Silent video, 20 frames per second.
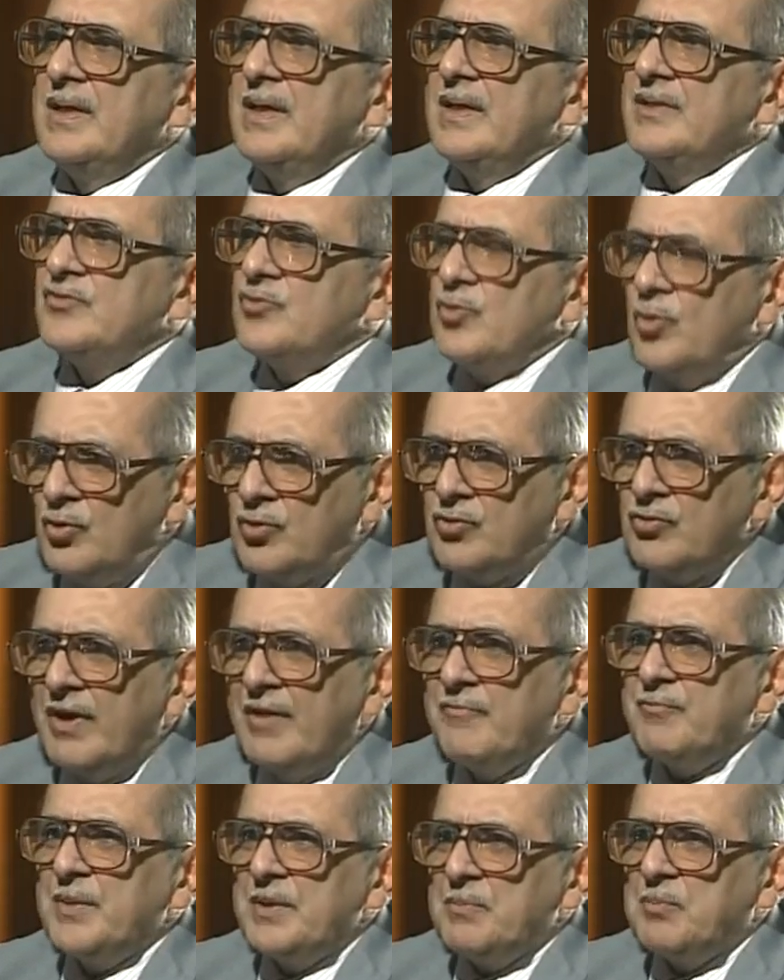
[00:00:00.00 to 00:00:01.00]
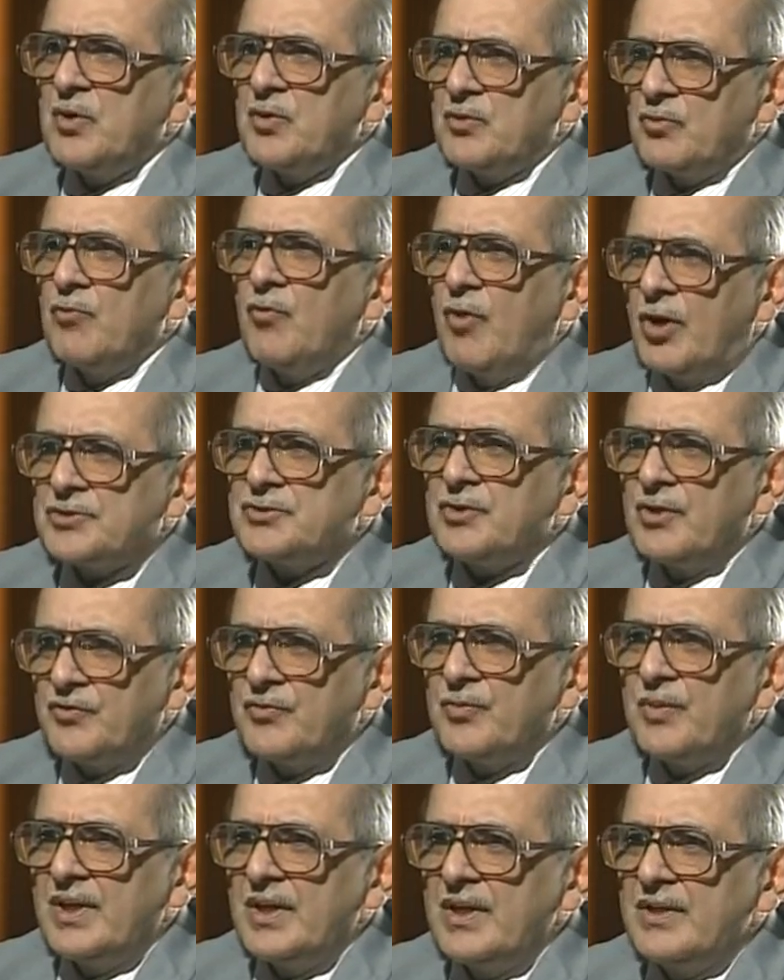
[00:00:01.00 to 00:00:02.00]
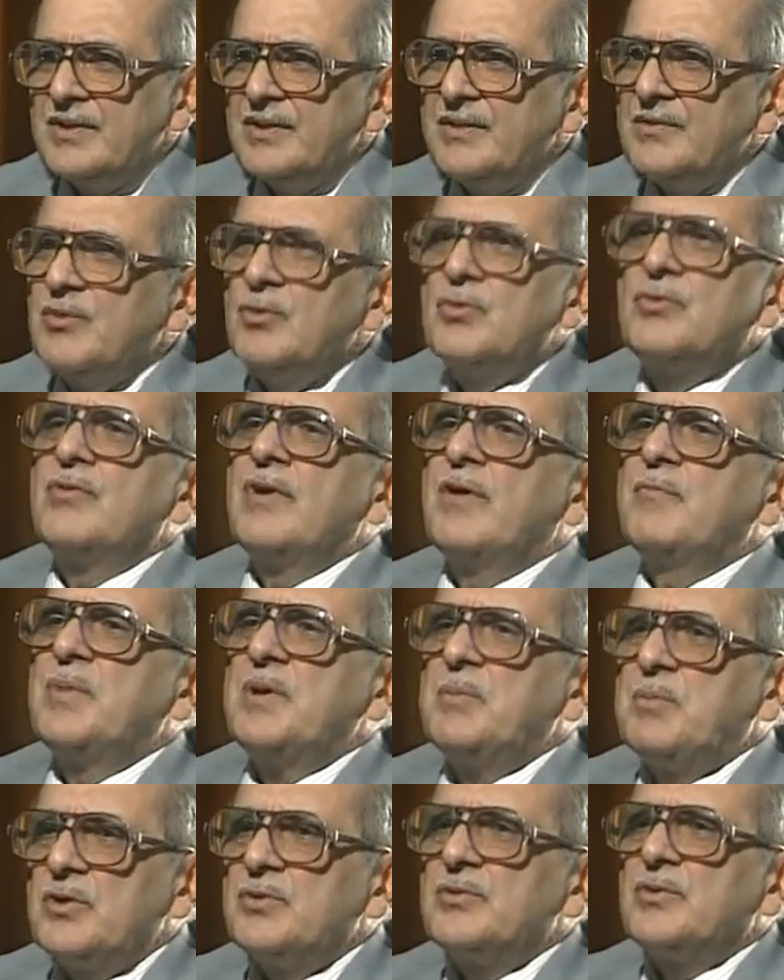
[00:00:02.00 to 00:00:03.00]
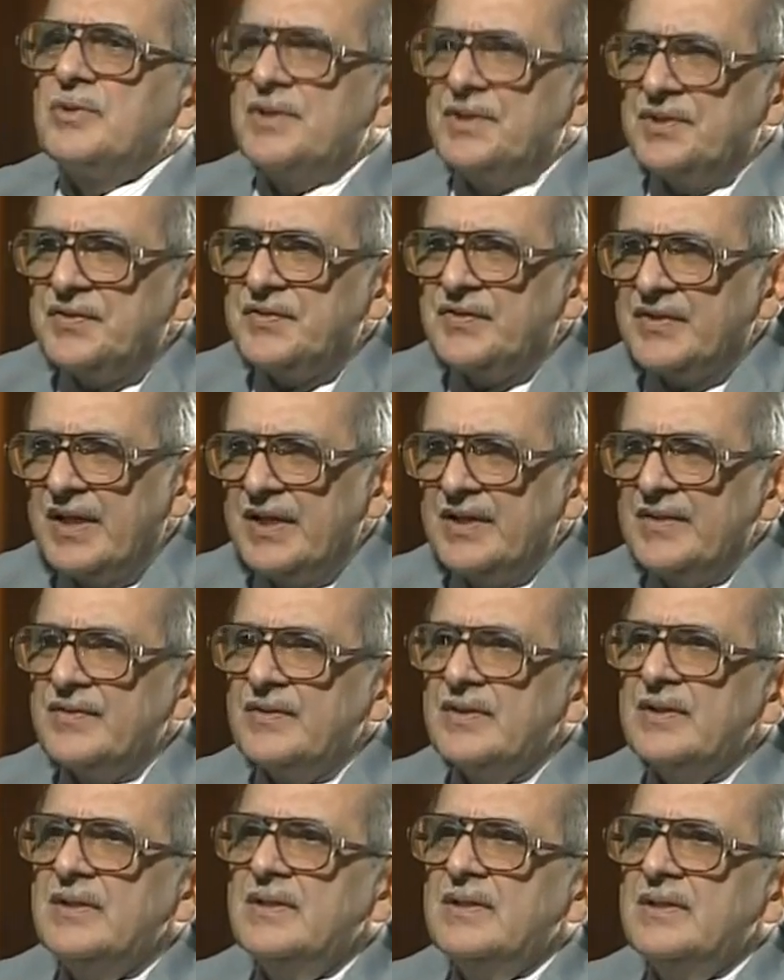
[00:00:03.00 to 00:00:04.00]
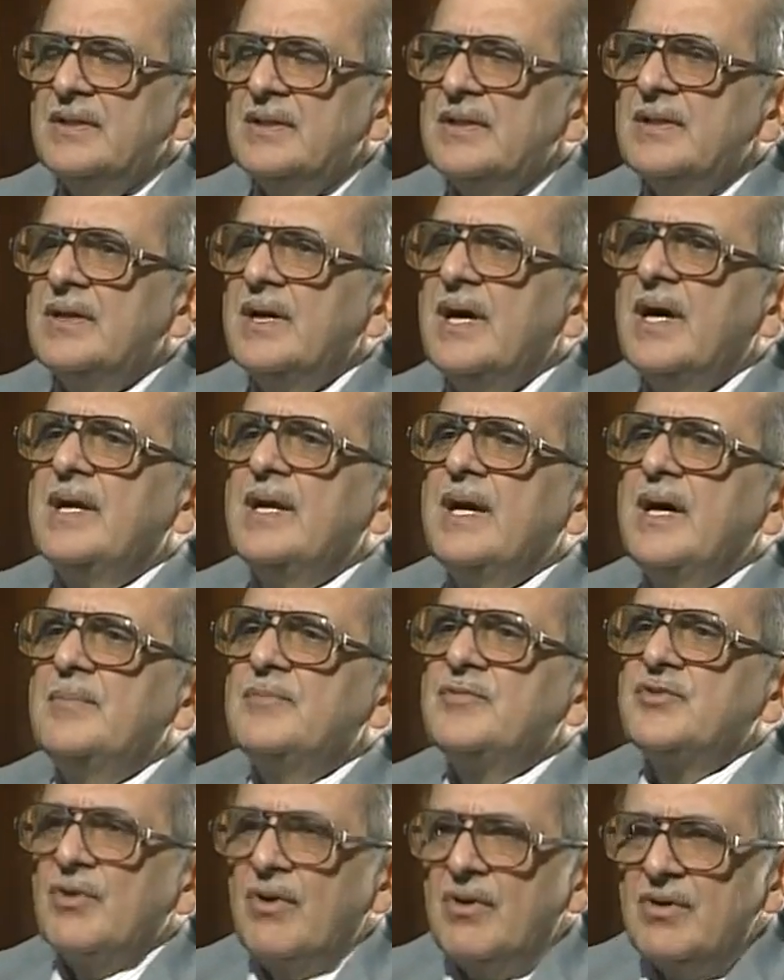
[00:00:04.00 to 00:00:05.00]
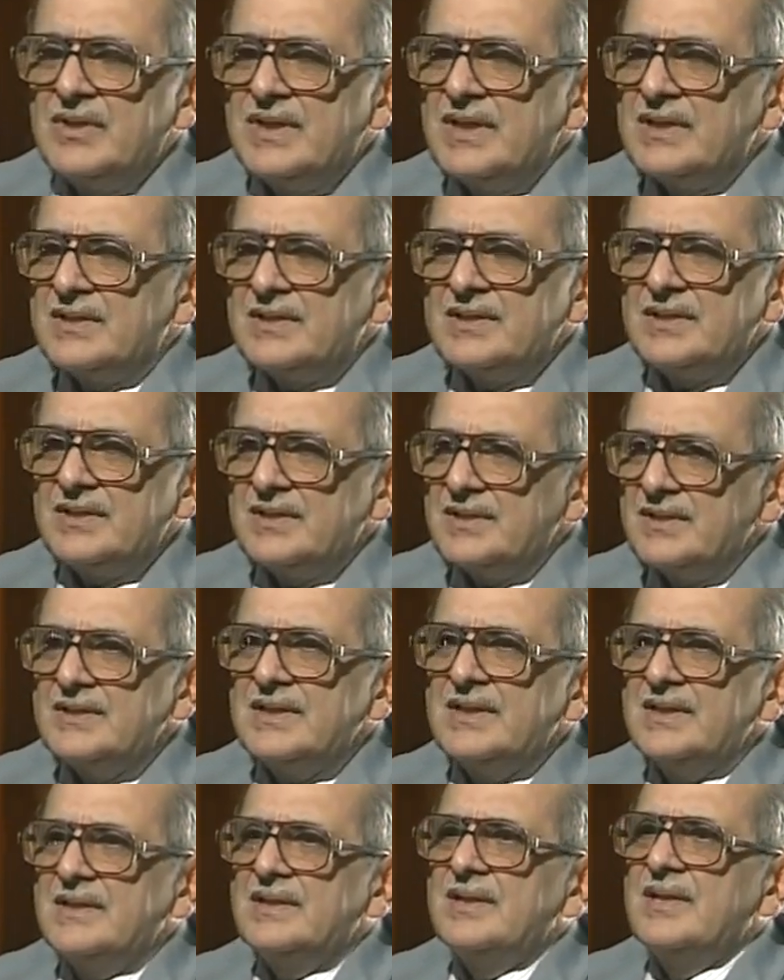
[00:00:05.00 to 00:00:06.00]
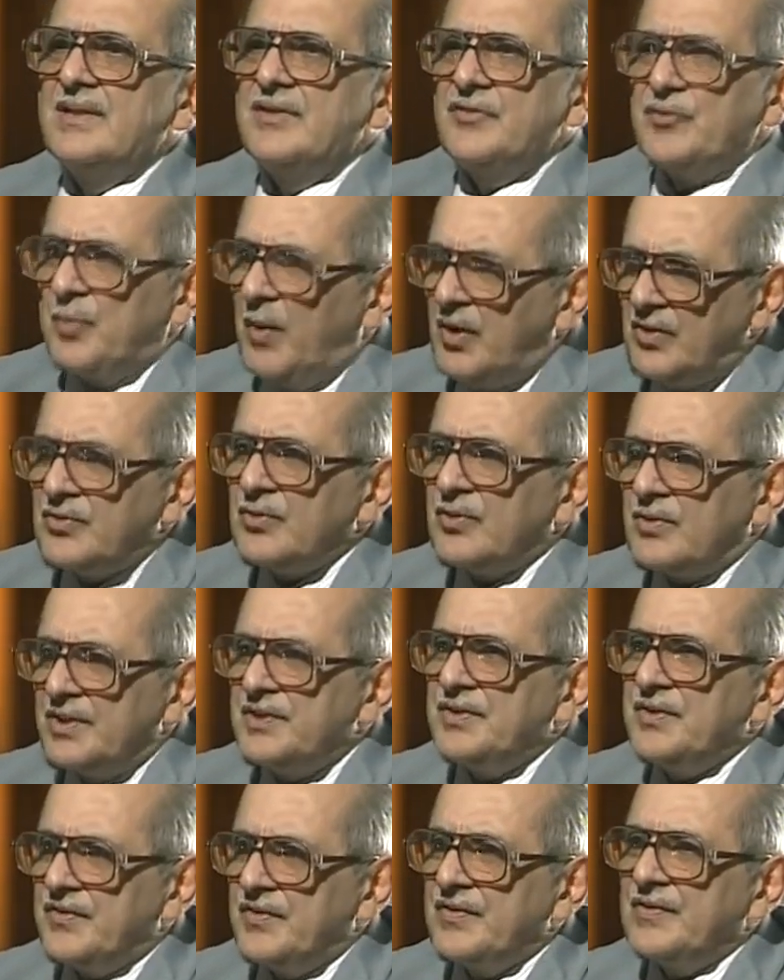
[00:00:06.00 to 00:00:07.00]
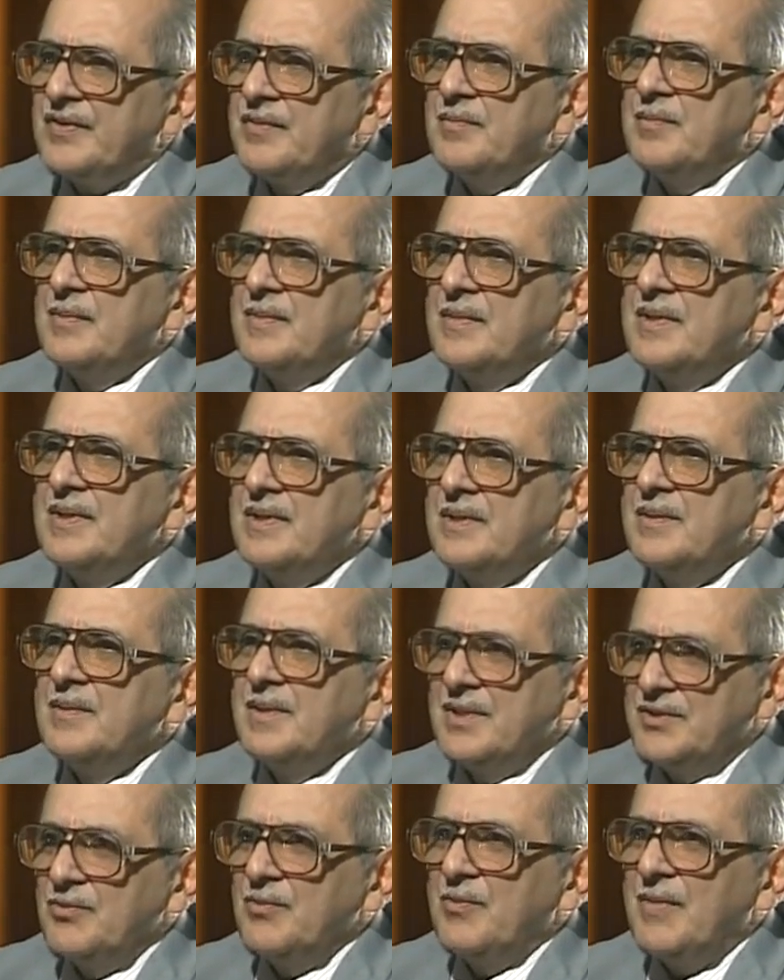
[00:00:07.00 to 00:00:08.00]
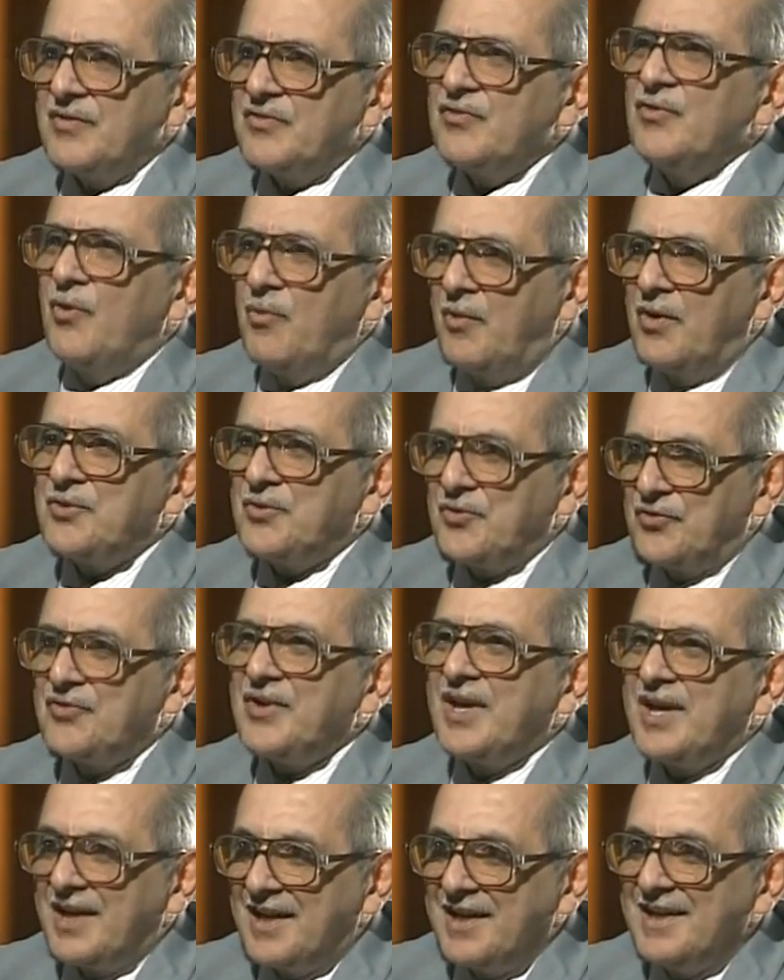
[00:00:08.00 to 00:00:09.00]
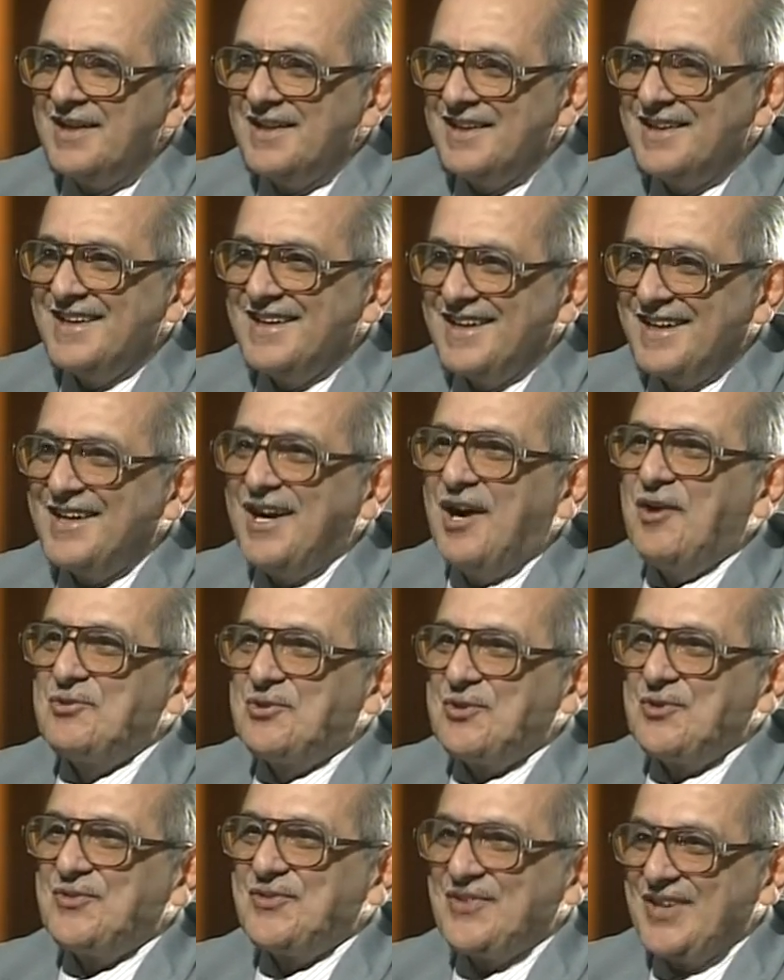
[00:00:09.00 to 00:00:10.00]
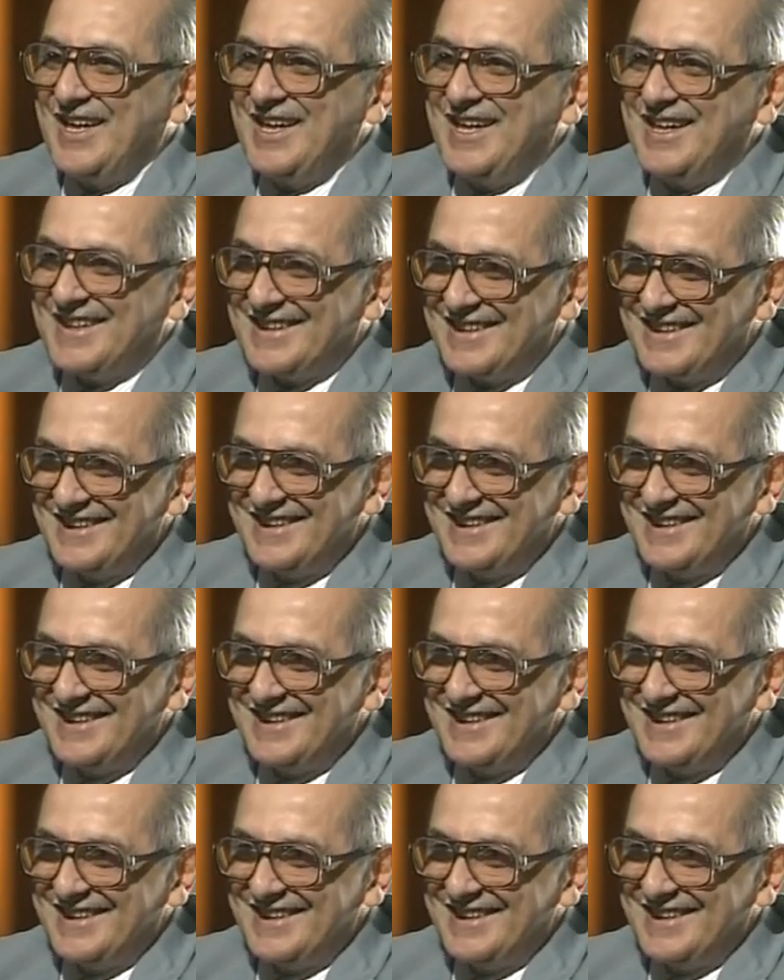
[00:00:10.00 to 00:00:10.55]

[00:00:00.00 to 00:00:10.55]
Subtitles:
It's good to have people to watch as well, good to have people to criticize. And I'm sure that they respond to criticism. But you must know what to say and how to say it.